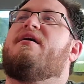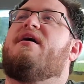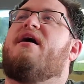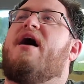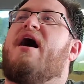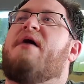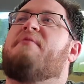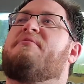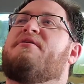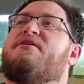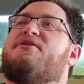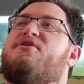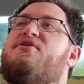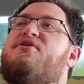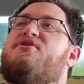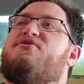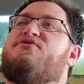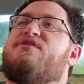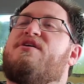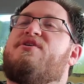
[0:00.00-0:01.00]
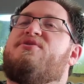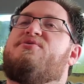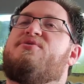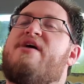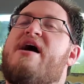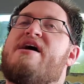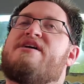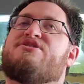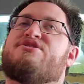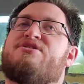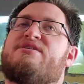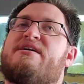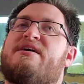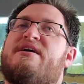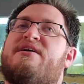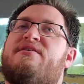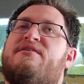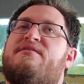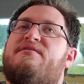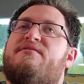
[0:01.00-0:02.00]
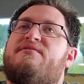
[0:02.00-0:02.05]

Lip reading: I'm going to go over there. We're actually